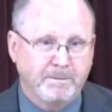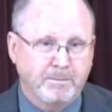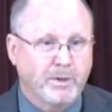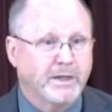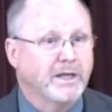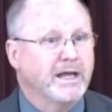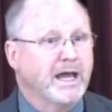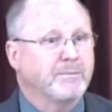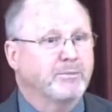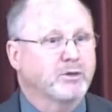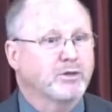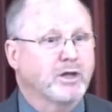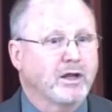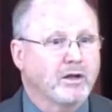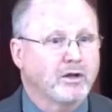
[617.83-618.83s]
But in that
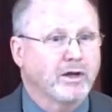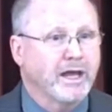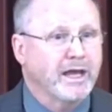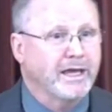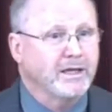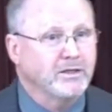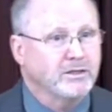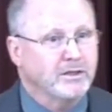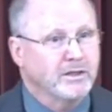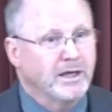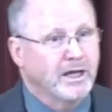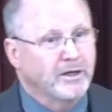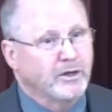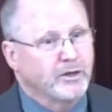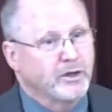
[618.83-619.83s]
particular case,
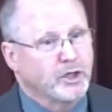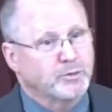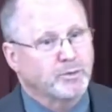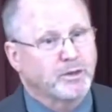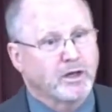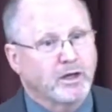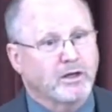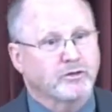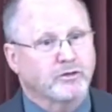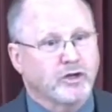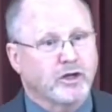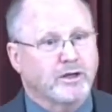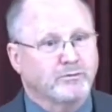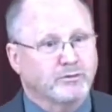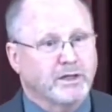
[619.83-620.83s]
under those particular
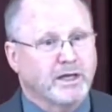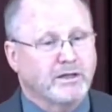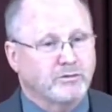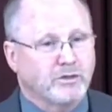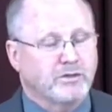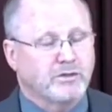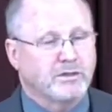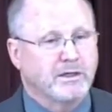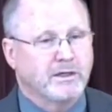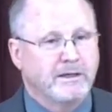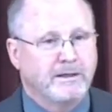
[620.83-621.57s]
circumstances,